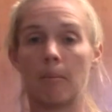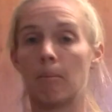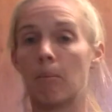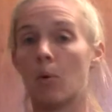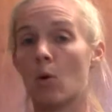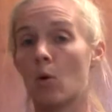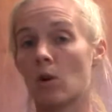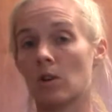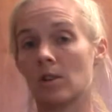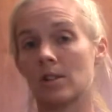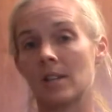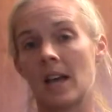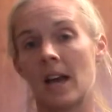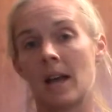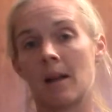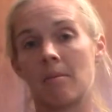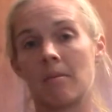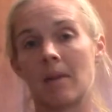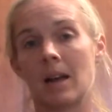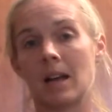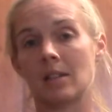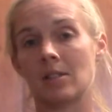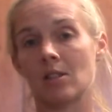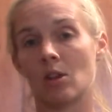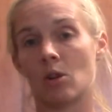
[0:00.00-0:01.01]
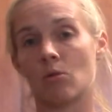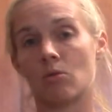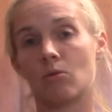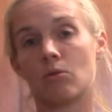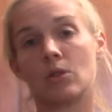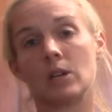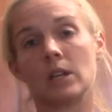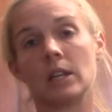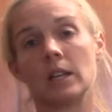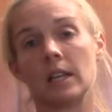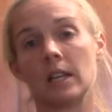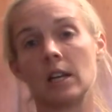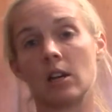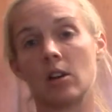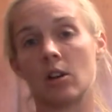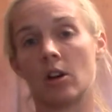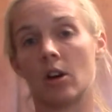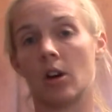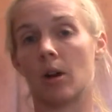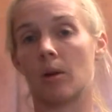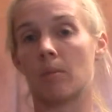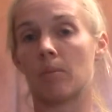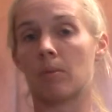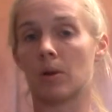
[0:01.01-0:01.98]
Boar's Head makes a really
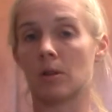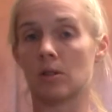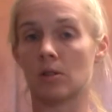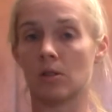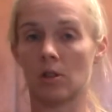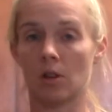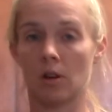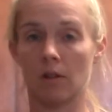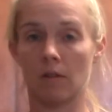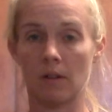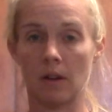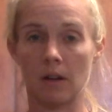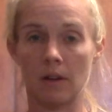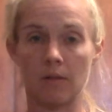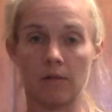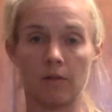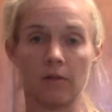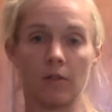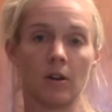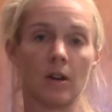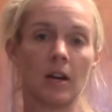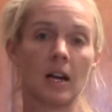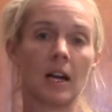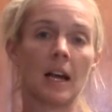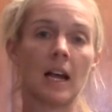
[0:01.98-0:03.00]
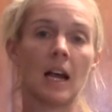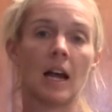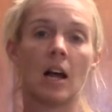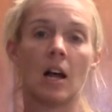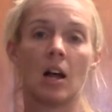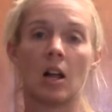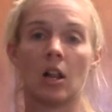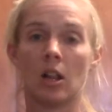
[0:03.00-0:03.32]
good preservative-free,